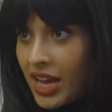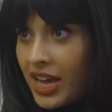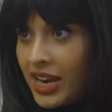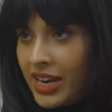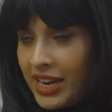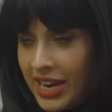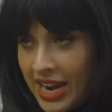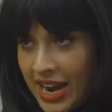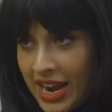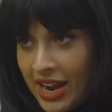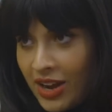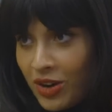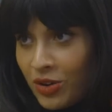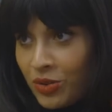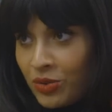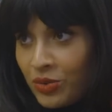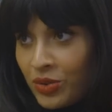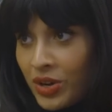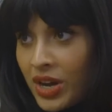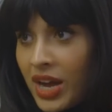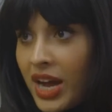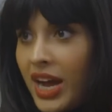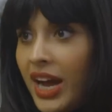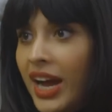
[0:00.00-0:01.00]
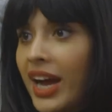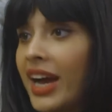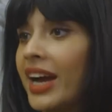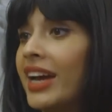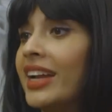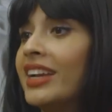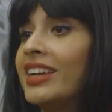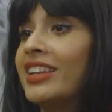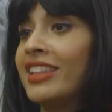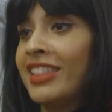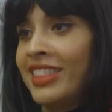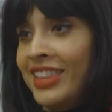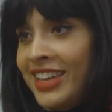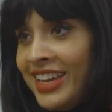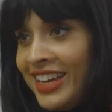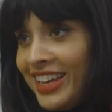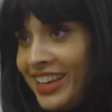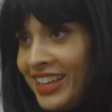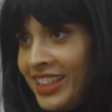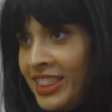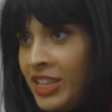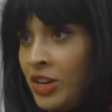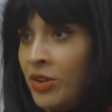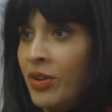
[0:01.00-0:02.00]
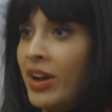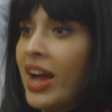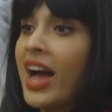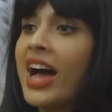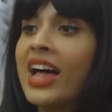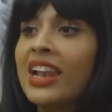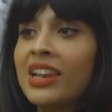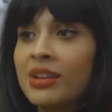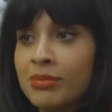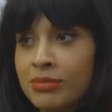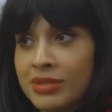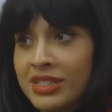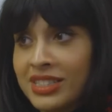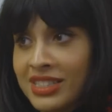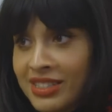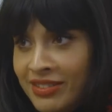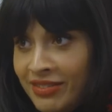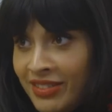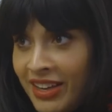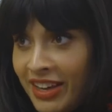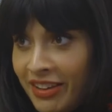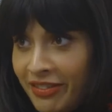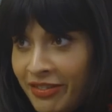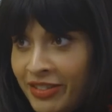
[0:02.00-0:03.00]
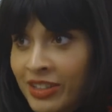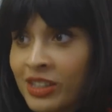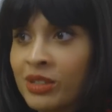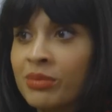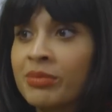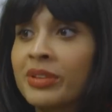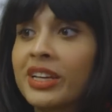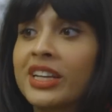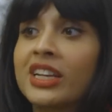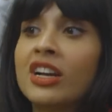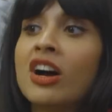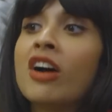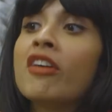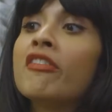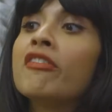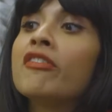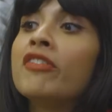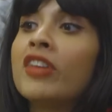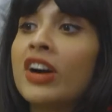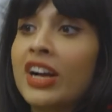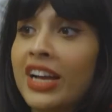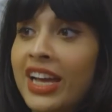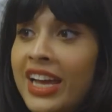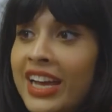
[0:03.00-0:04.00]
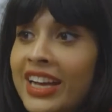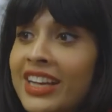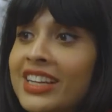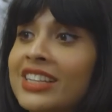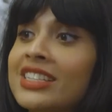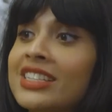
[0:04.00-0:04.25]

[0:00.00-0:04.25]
now and think there are elements of that film that are fucking